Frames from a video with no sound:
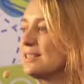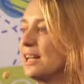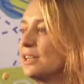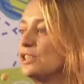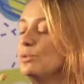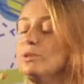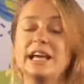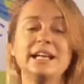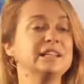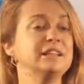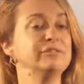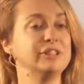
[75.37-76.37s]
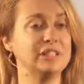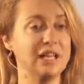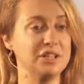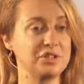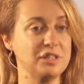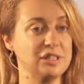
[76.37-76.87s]
that you will get an
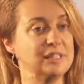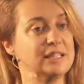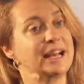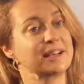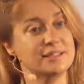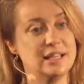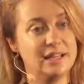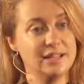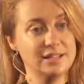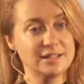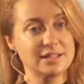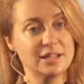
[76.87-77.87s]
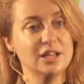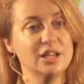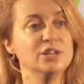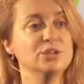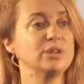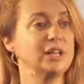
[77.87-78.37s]
invitation in the next days.
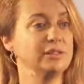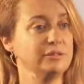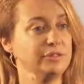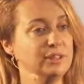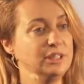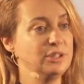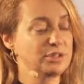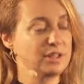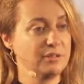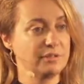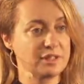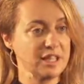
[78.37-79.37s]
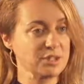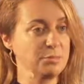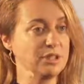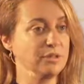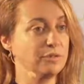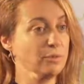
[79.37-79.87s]
You can fill in your
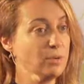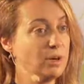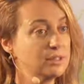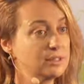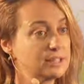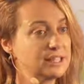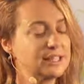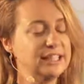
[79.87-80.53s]
self-assessment if you want.